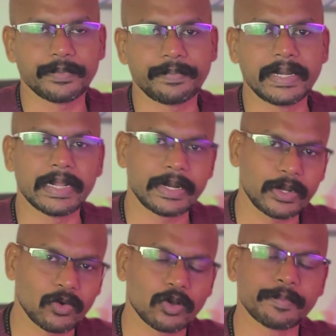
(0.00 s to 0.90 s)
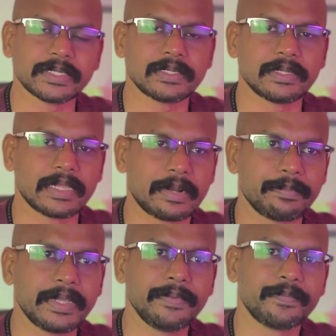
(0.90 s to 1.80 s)
pediatric occupational
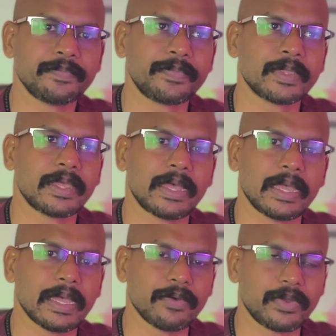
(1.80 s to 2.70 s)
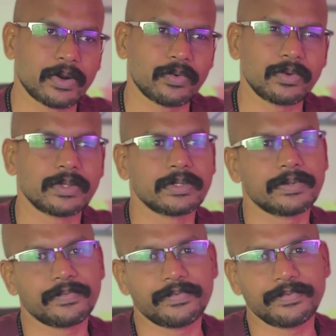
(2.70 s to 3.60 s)
therapy. I have around
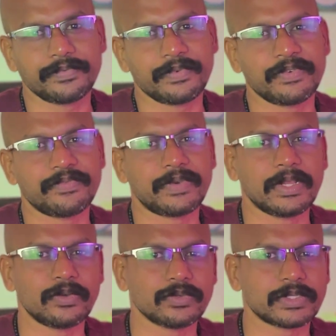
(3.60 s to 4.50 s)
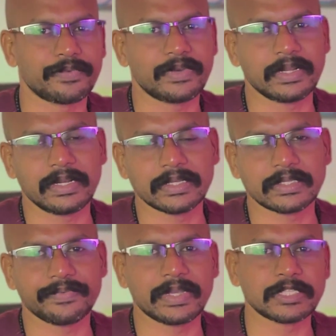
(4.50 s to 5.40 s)
15 to 17
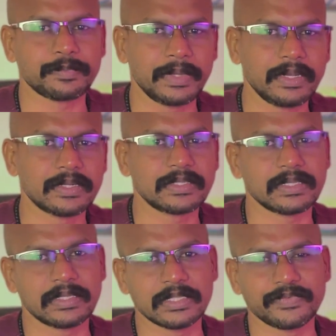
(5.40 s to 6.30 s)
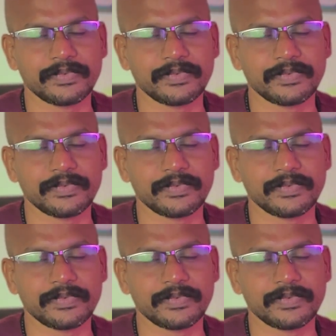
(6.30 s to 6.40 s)
years of experience in this